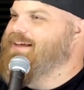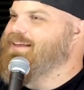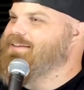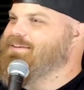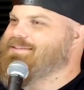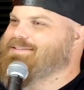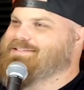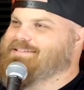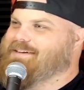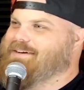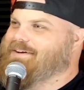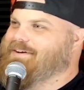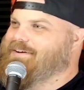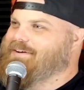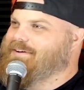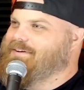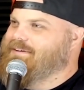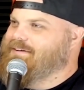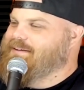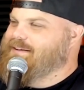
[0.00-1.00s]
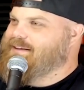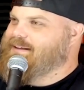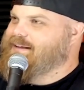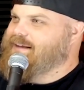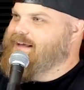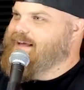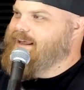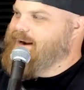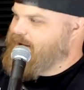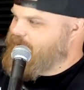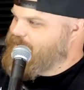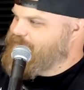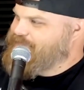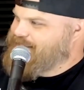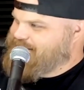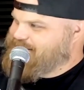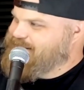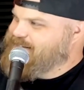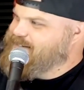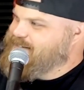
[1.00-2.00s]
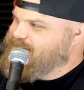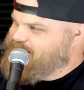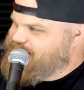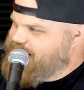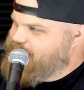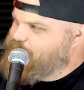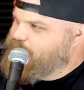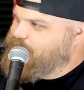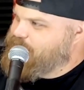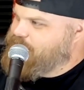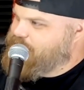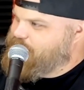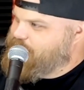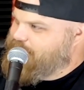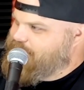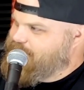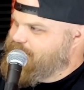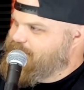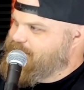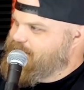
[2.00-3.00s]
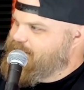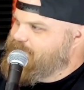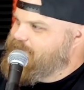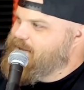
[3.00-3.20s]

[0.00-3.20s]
that you saw an authentic disciple doing